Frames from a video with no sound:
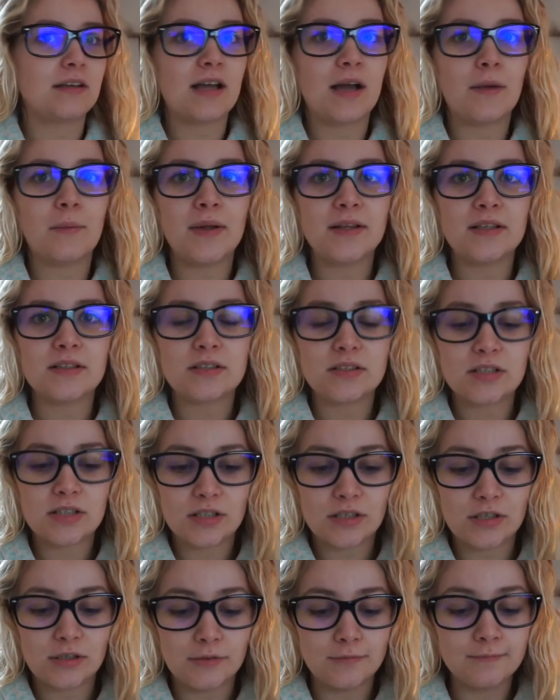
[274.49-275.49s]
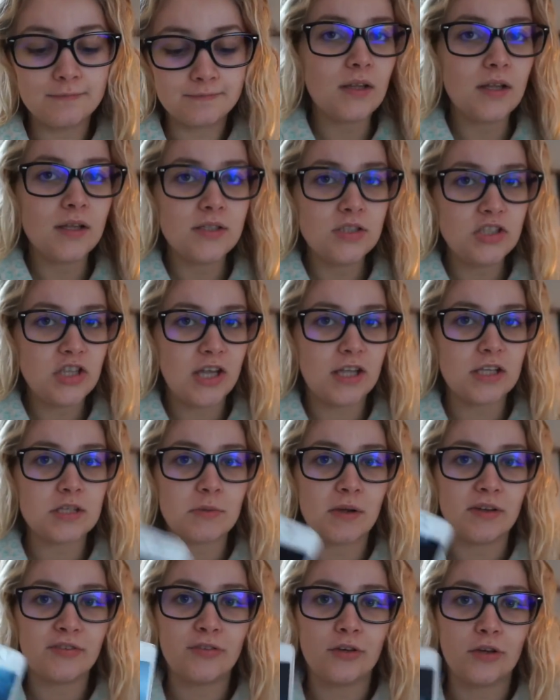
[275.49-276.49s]
I went to change
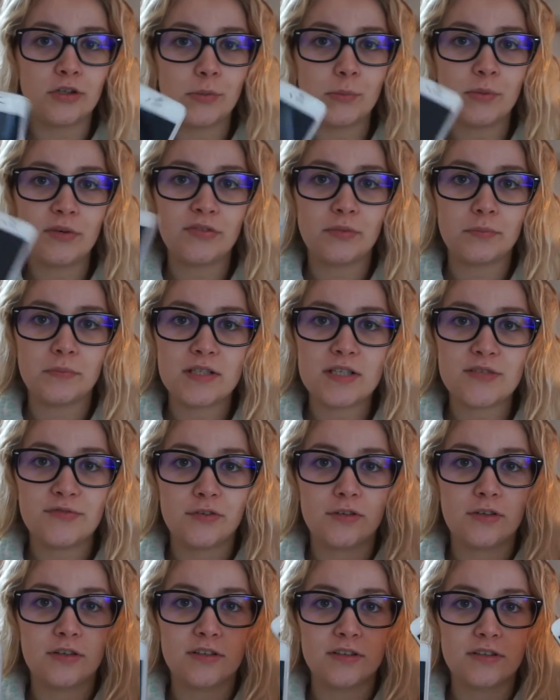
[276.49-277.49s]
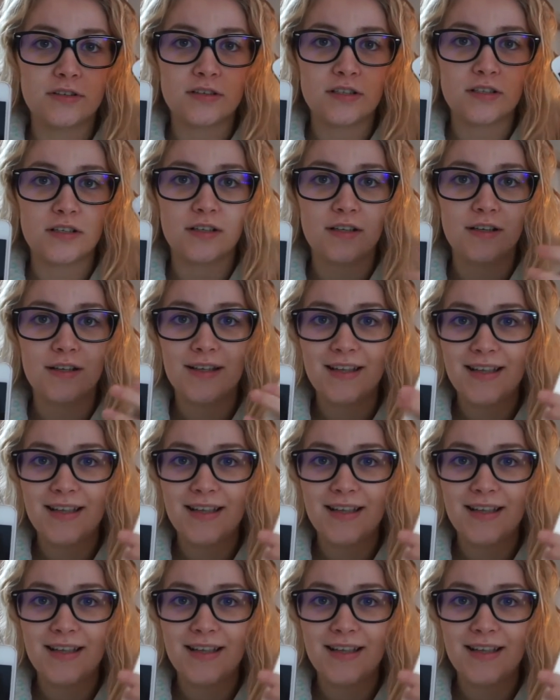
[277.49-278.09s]
my phone number from this phone to